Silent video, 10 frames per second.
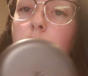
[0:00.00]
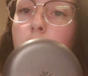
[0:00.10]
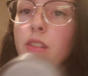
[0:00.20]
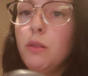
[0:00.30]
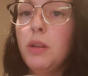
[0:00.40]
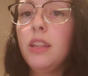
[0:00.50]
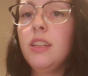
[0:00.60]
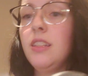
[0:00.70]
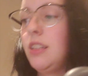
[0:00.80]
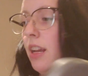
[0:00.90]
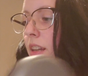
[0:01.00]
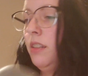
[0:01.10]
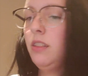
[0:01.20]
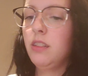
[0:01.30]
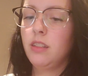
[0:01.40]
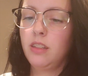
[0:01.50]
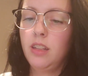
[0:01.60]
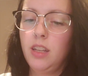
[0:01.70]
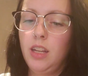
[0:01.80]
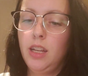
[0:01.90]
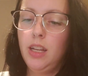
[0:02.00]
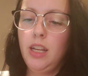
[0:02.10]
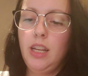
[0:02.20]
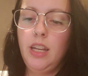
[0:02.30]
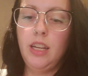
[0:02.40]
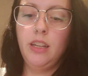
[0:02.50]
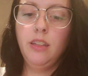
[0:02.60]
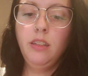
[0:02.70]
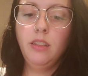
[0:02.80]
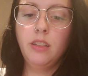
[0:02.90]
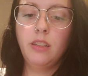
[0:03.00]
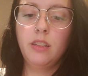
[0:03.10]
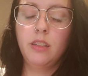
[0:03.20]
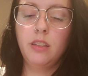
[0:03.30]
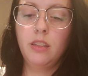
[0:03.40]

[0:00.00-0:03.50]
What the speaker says: So what this does is